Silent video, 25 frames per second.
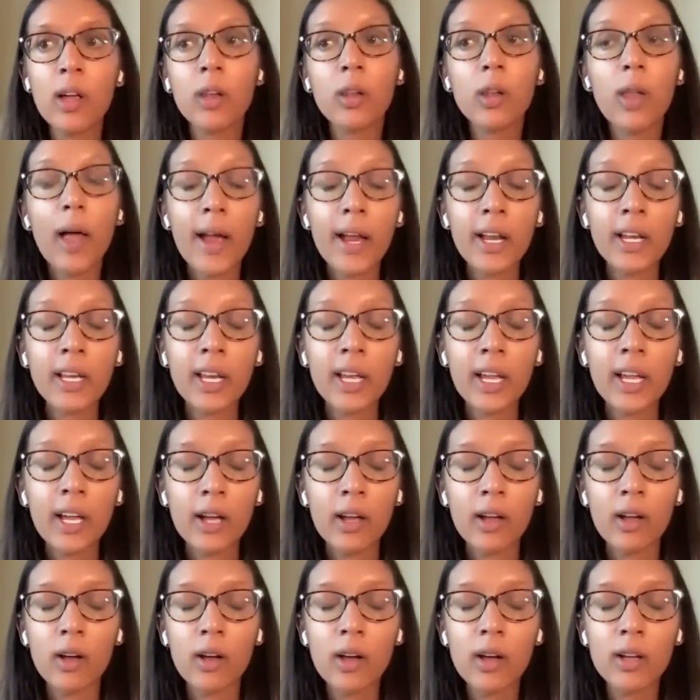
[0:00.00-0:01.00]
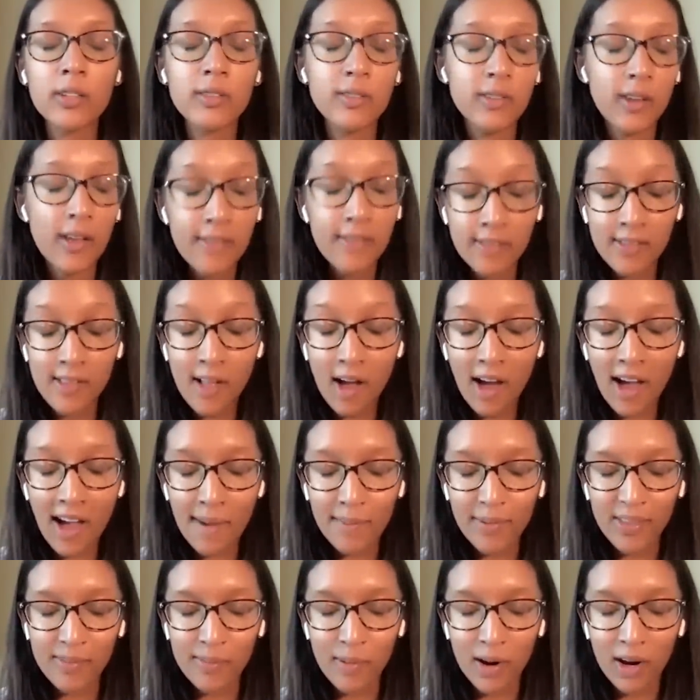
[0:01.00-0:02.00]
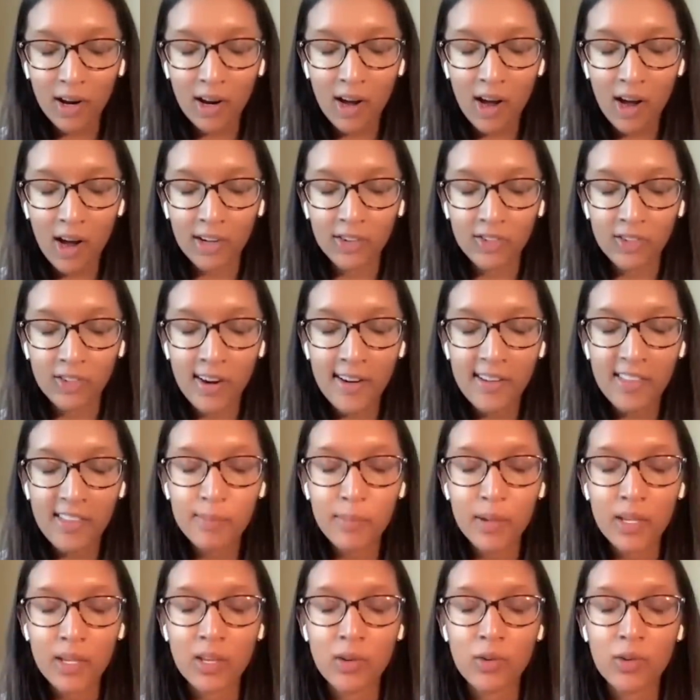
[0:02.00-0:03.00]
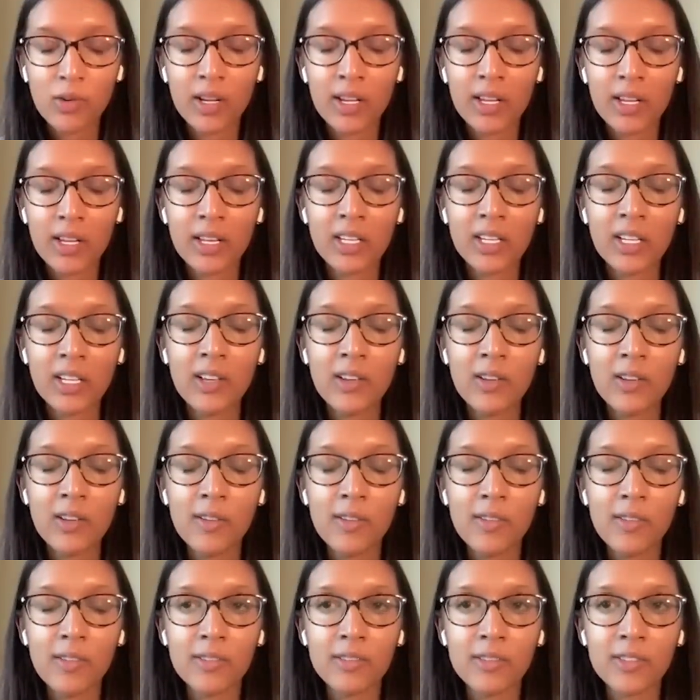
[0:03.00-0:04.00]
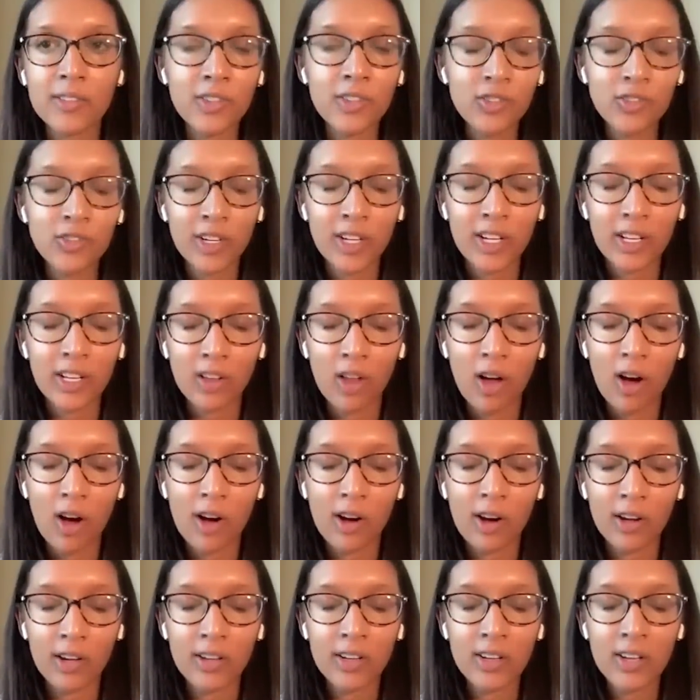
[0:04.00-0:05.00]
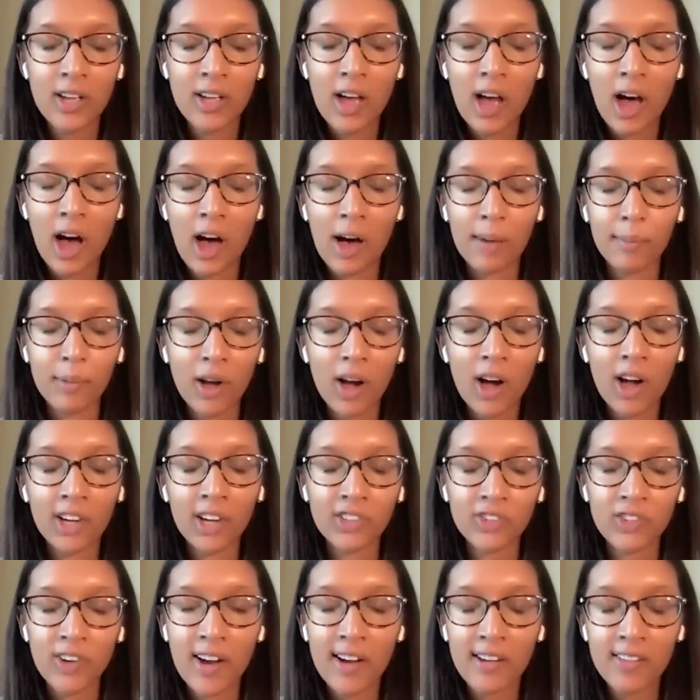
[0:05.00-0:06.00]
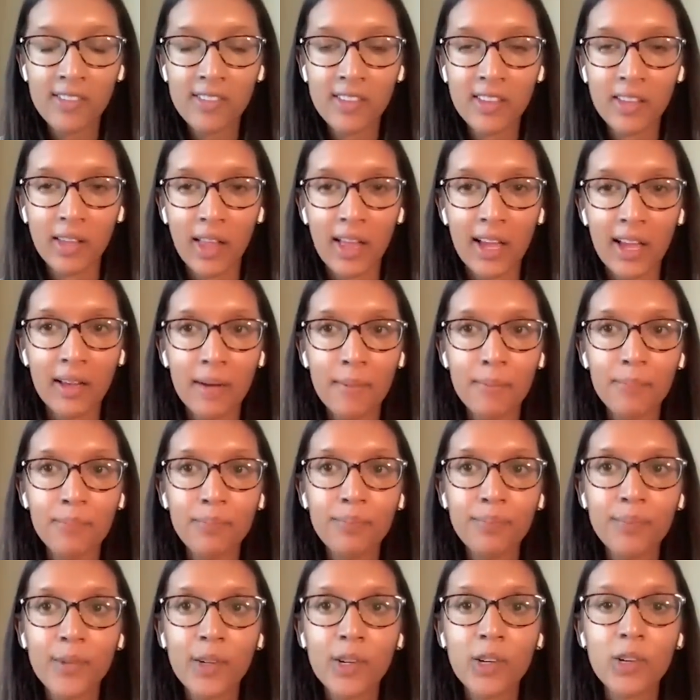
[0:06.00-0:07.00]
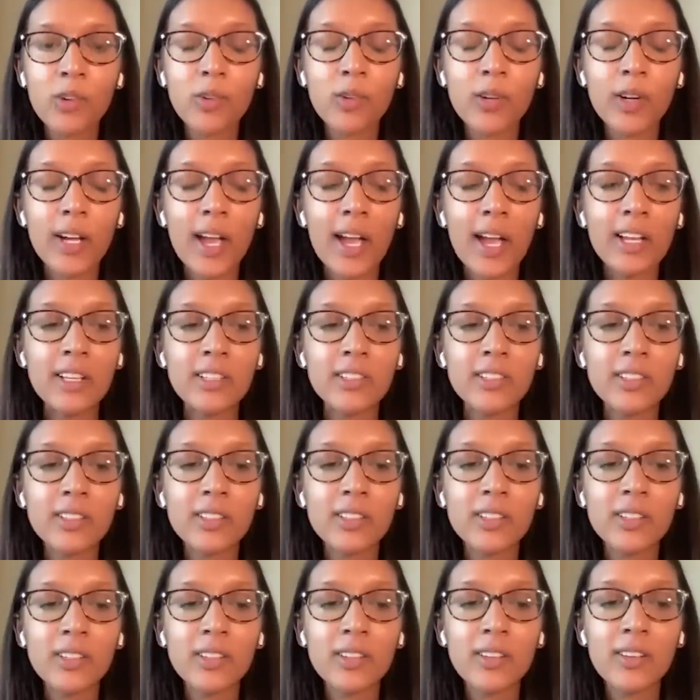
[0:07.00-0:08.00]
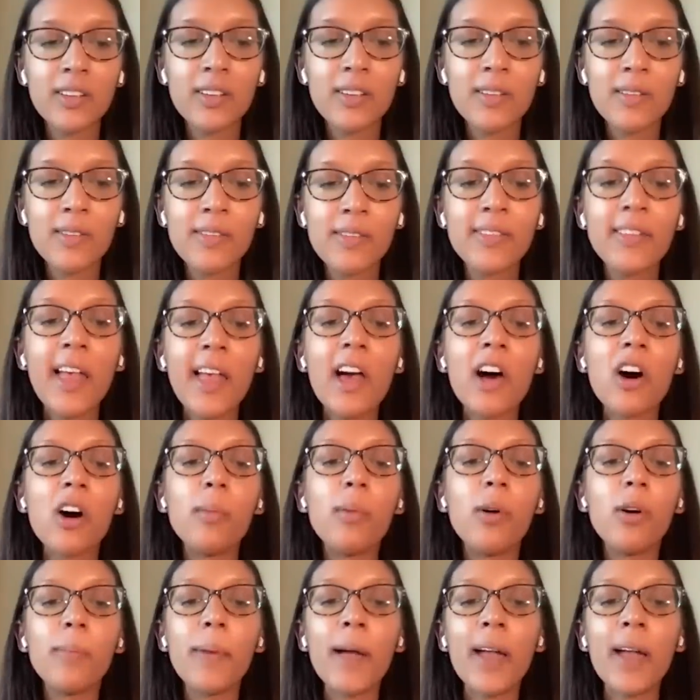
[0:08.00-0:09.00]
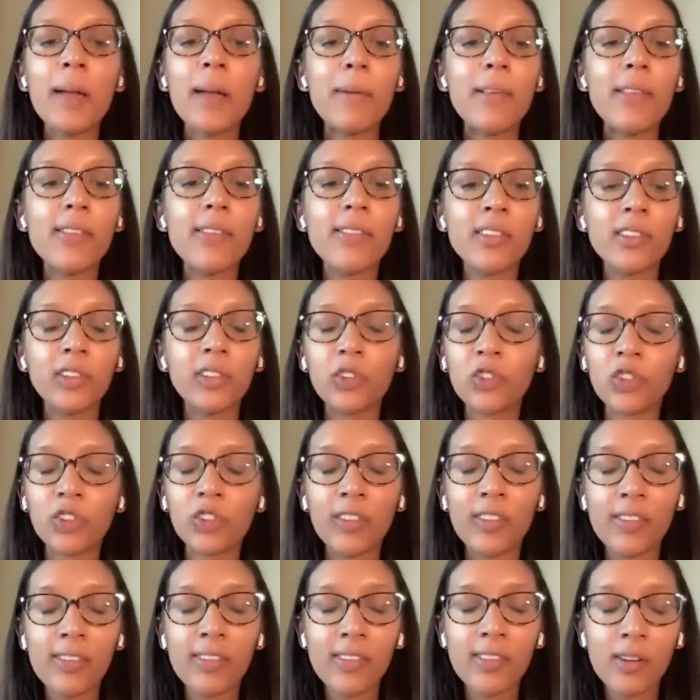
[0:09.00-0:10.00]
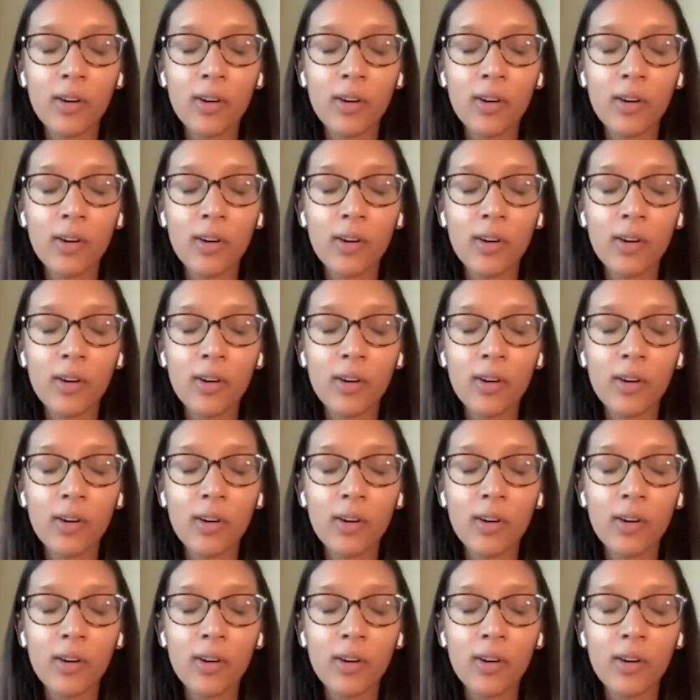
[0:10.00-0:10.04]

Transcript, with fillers: Lightning does not have smart contracts, but you can use discrete log um, contracts to like create scalable payment solutions.